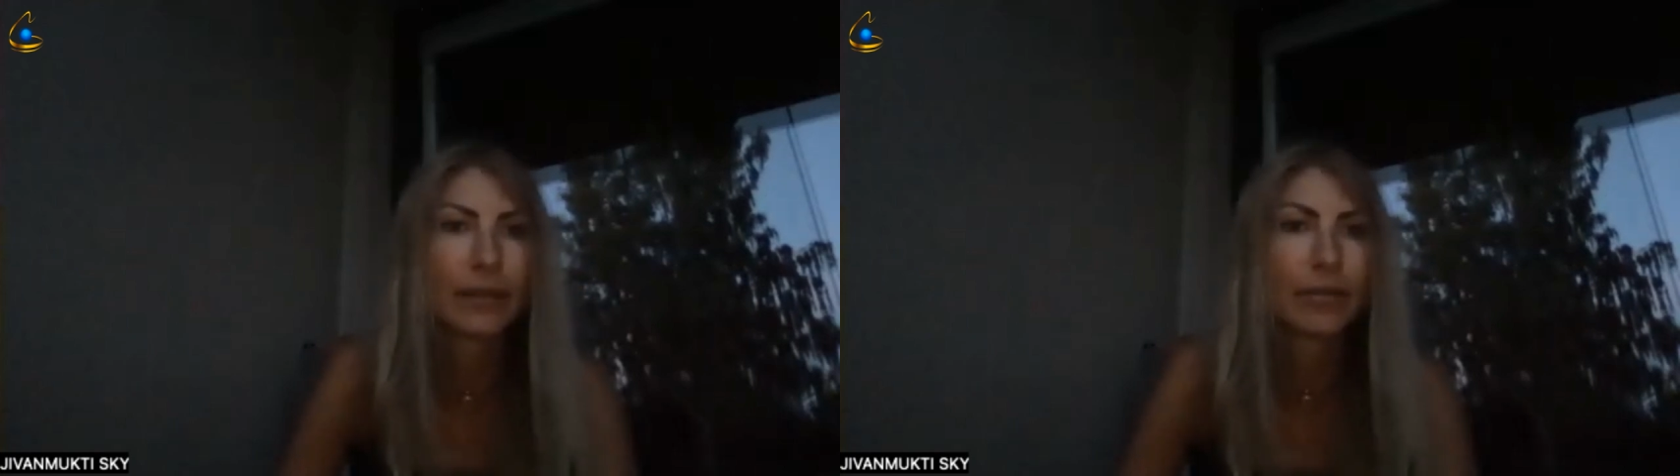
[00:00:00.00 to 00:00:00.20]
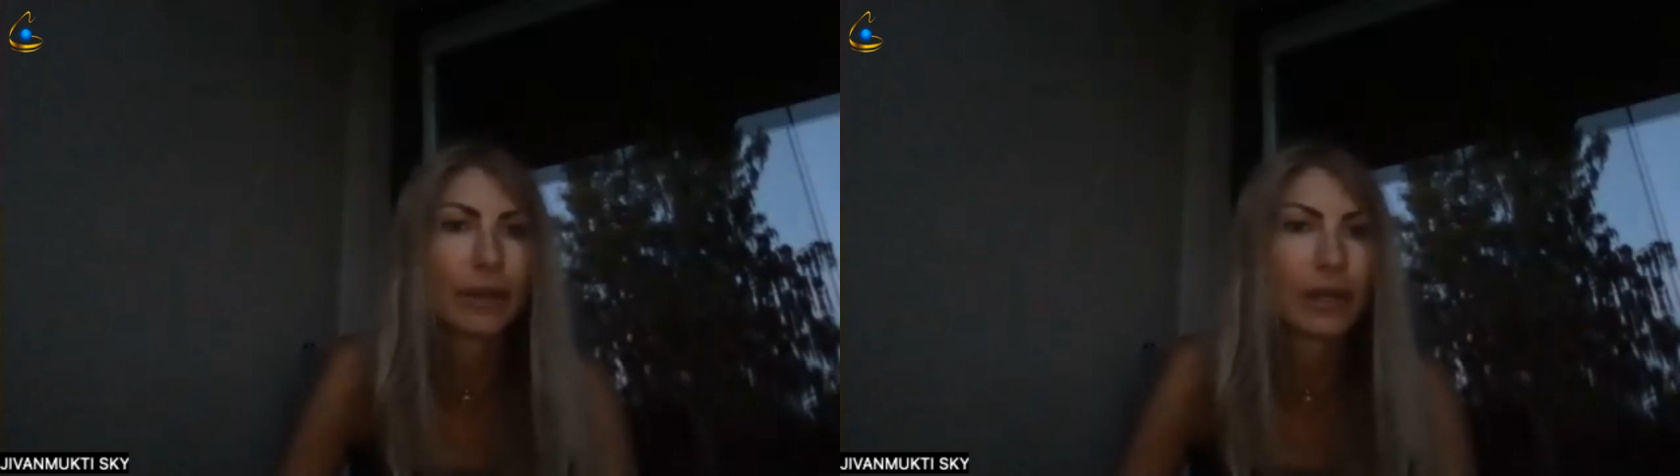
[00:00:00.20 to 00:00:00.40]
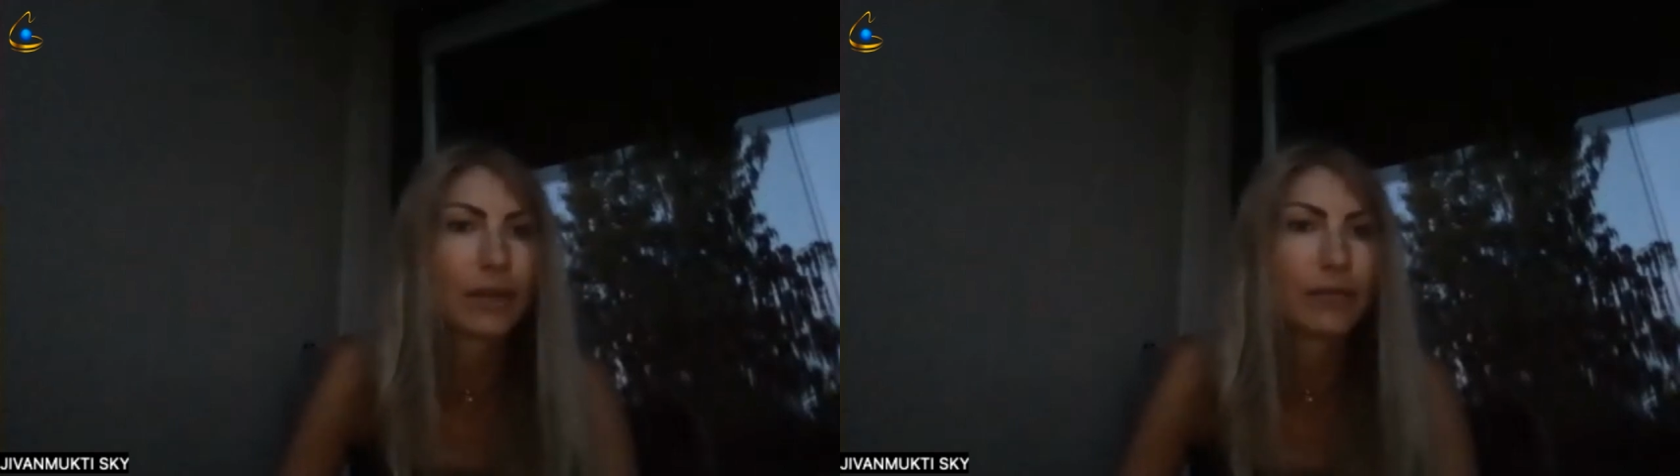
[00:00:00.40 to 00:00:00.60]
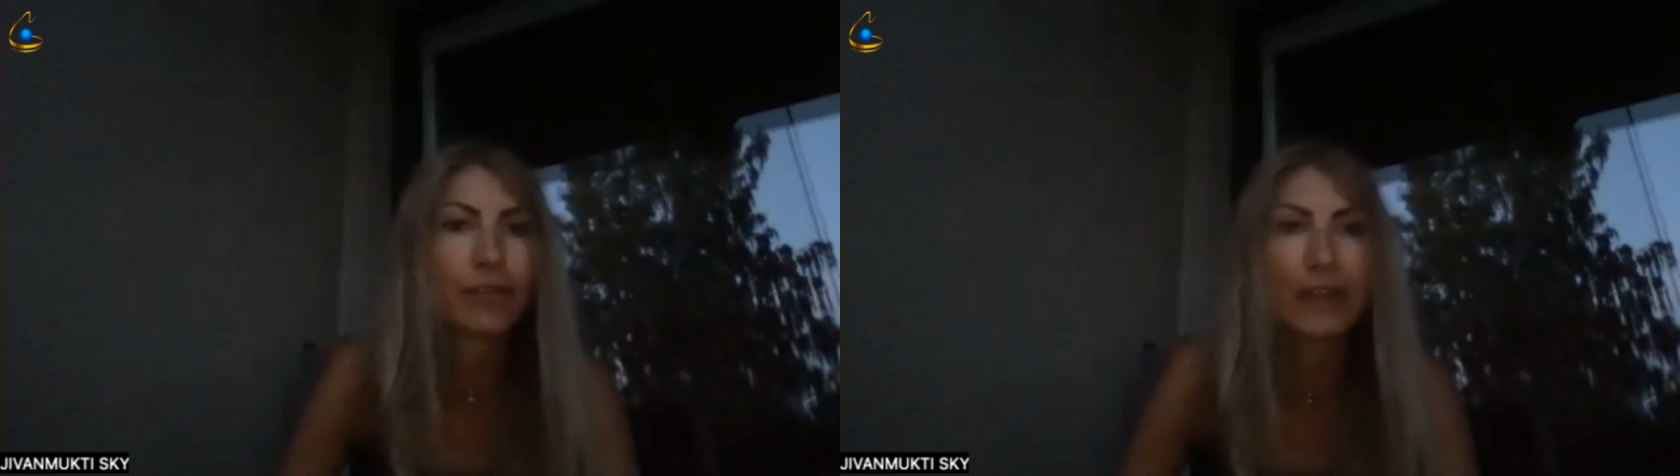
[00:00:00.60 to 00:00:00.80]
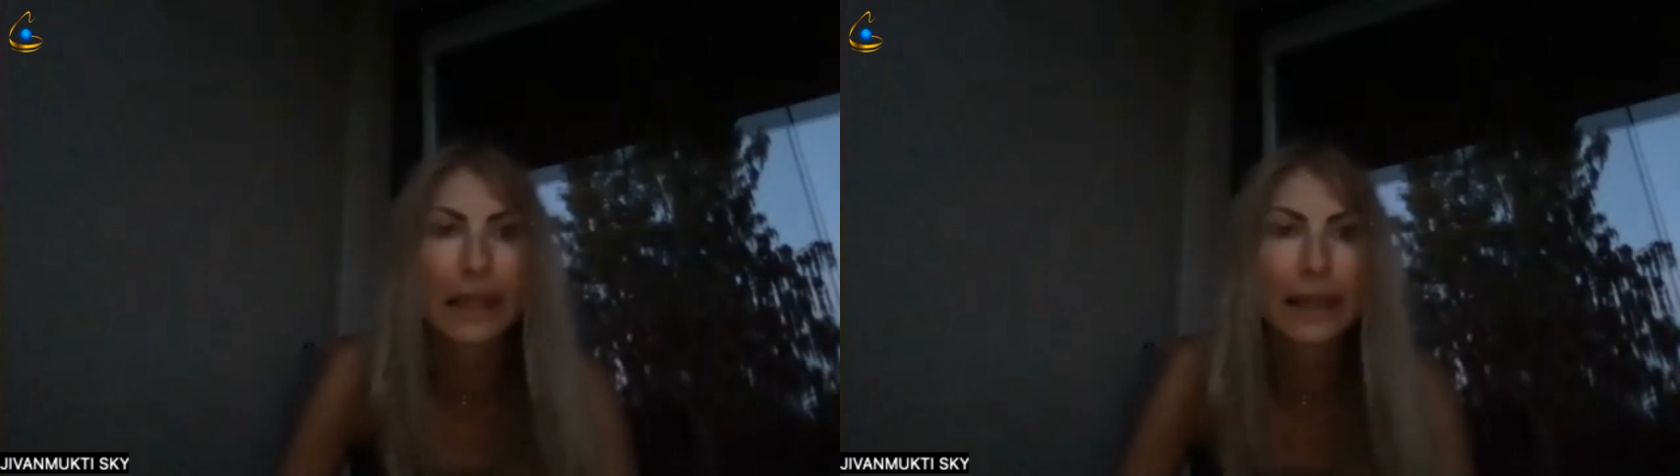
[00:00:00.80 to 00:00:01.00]
with my gut
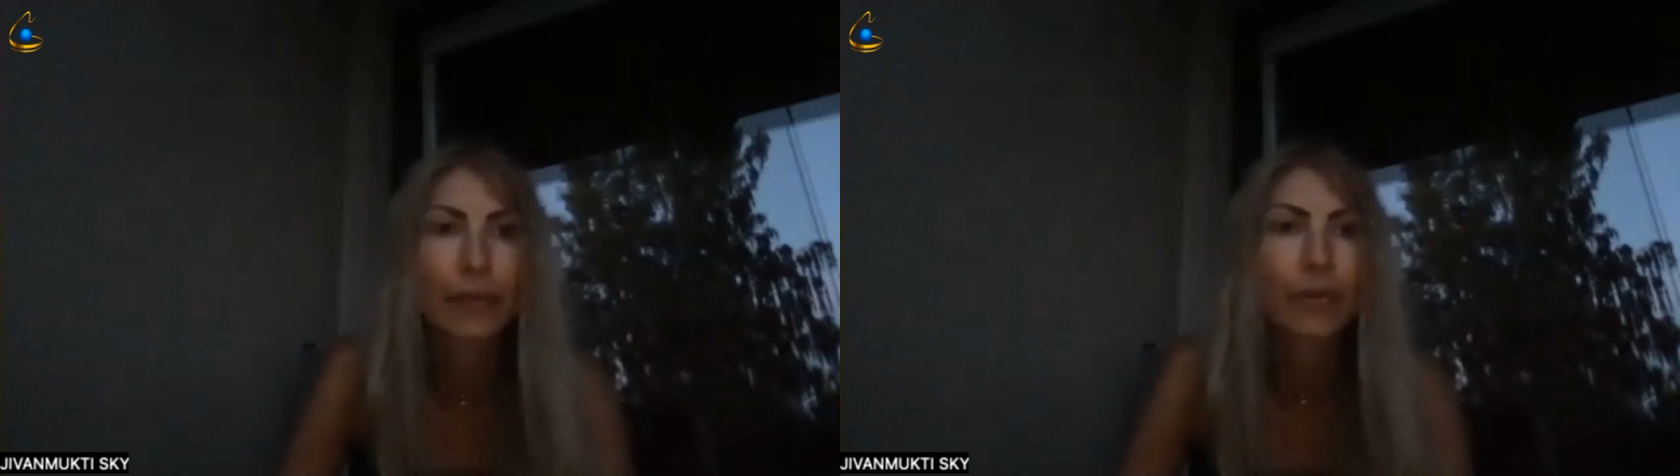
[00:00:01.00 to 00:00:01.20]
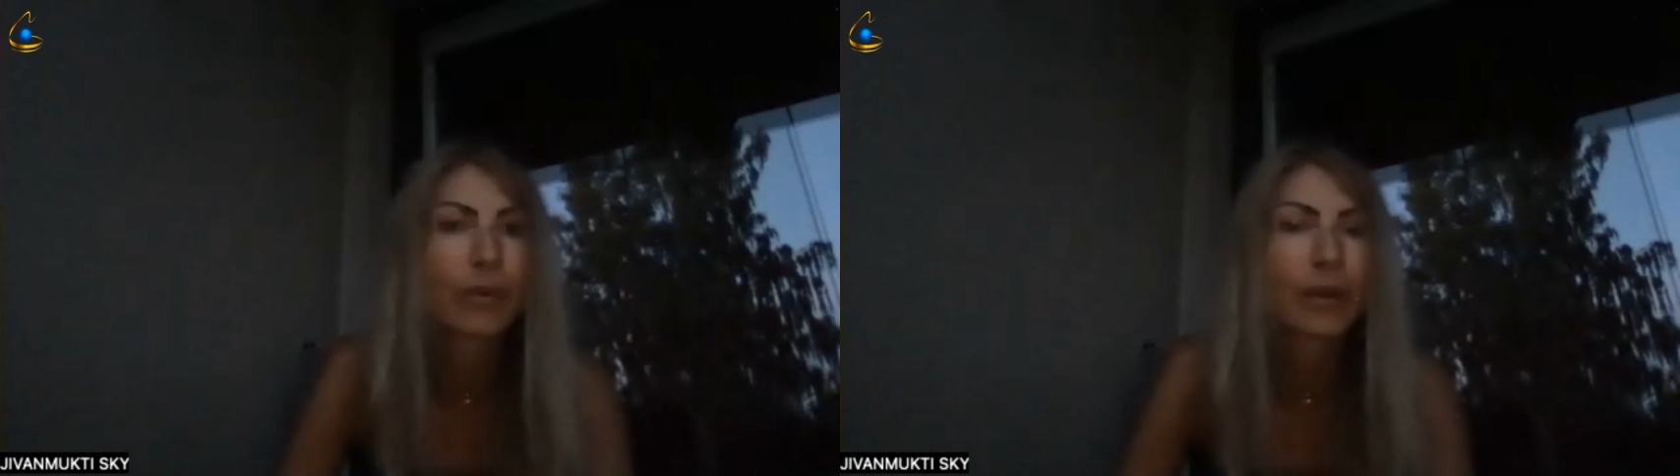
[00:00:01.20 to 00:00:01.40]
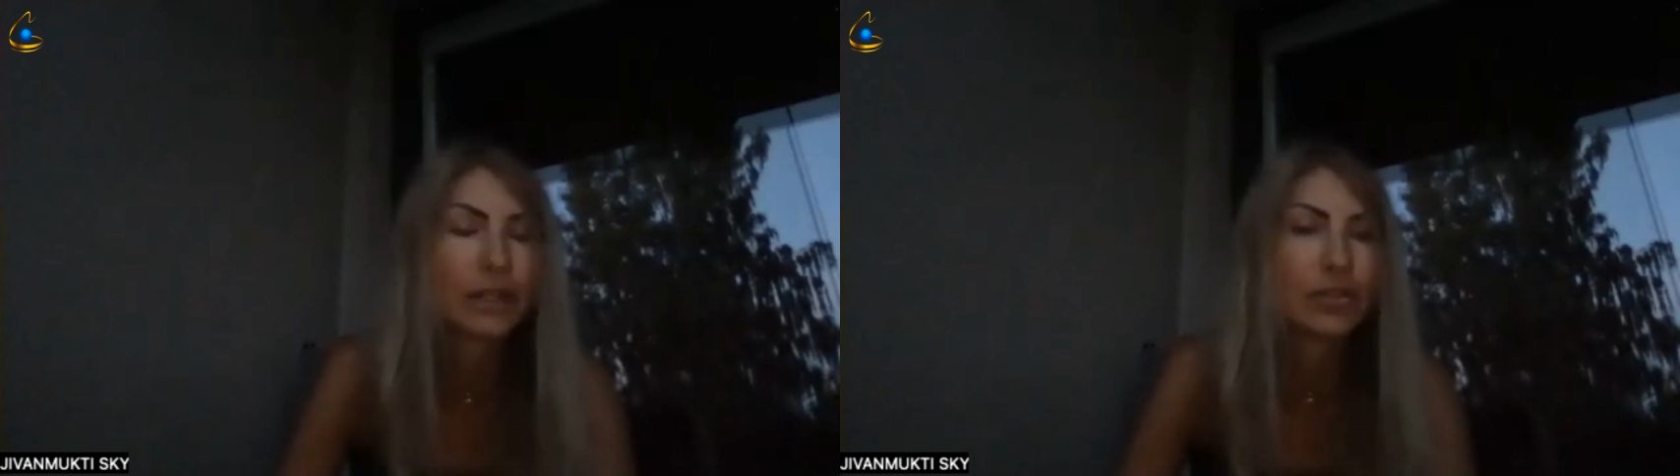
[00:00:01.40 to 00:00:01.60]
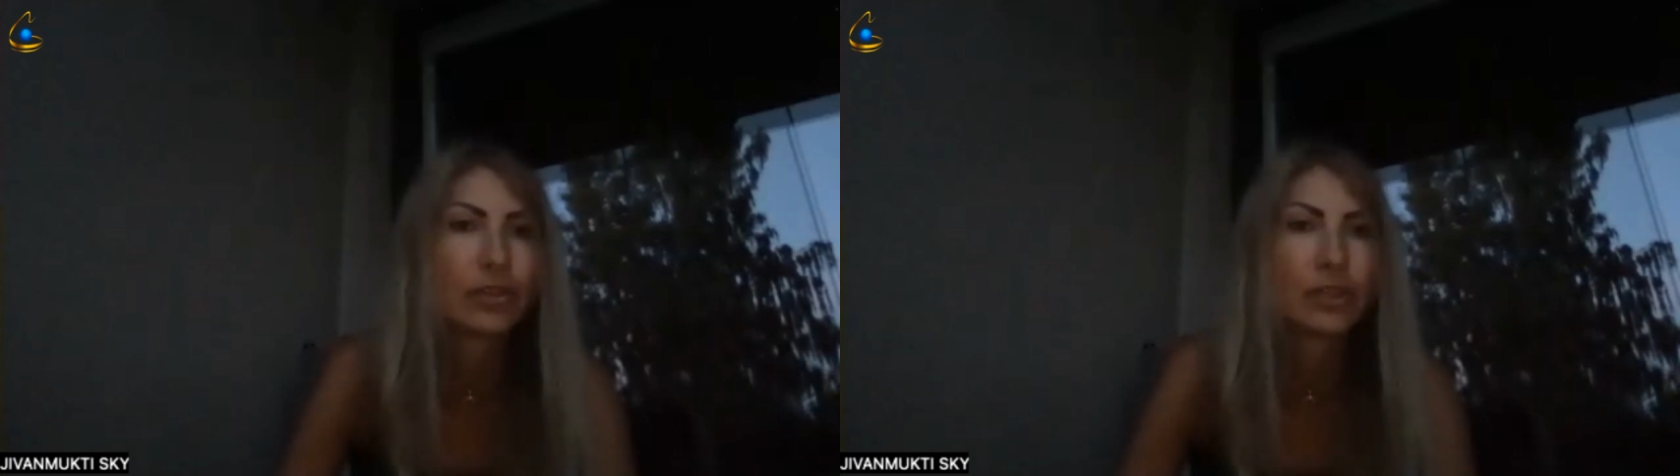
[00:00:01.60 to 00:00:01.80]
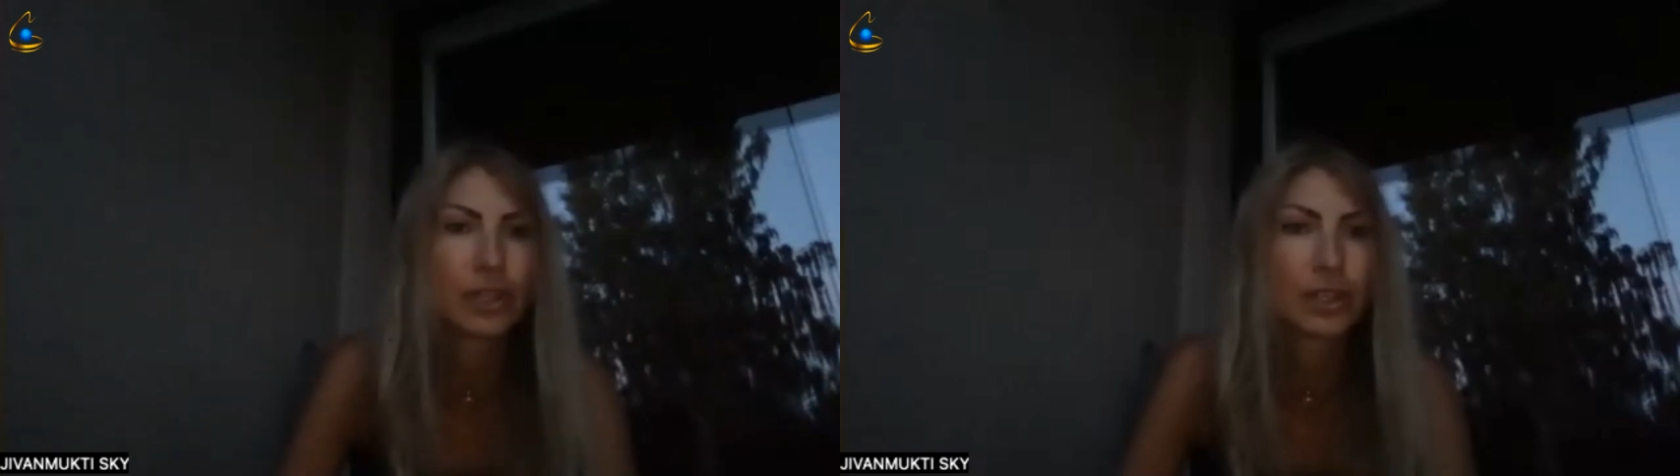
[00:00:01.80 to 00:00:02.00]
feeling, with my
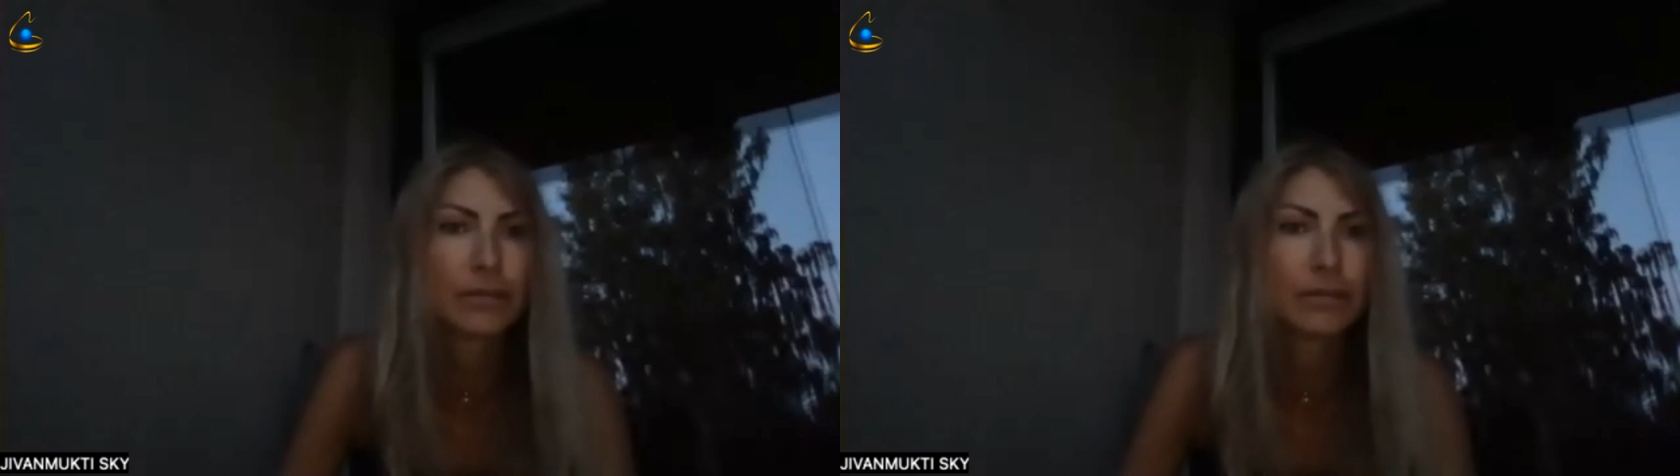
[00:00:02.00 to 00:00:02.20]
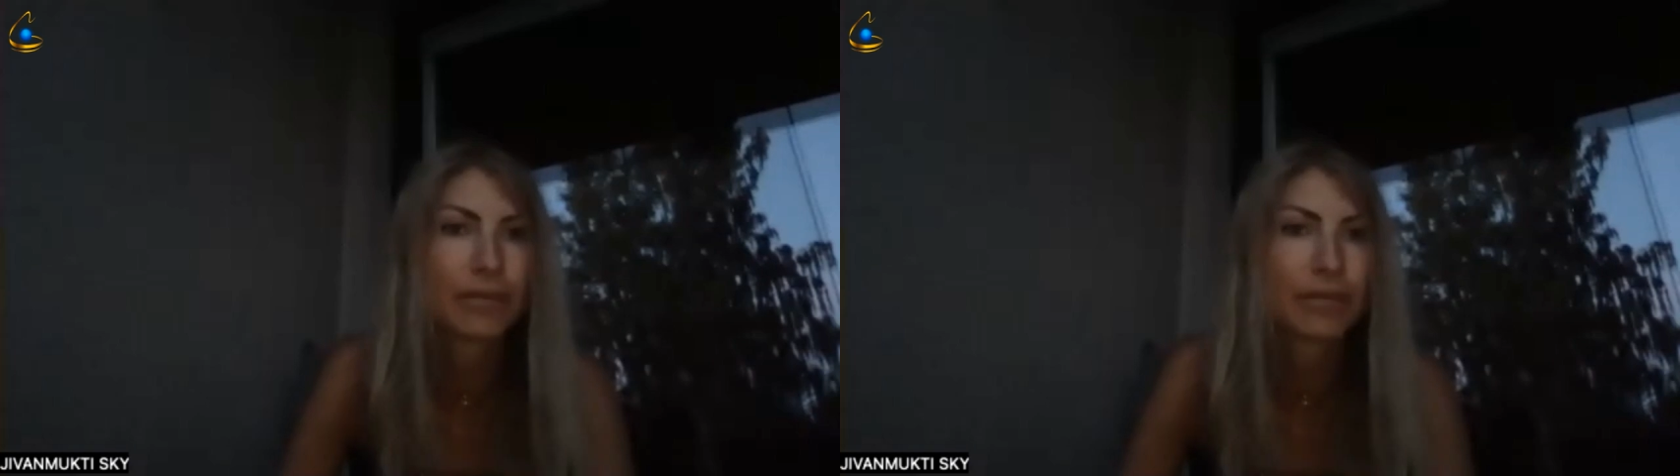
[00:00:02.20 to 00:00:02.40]
intuition.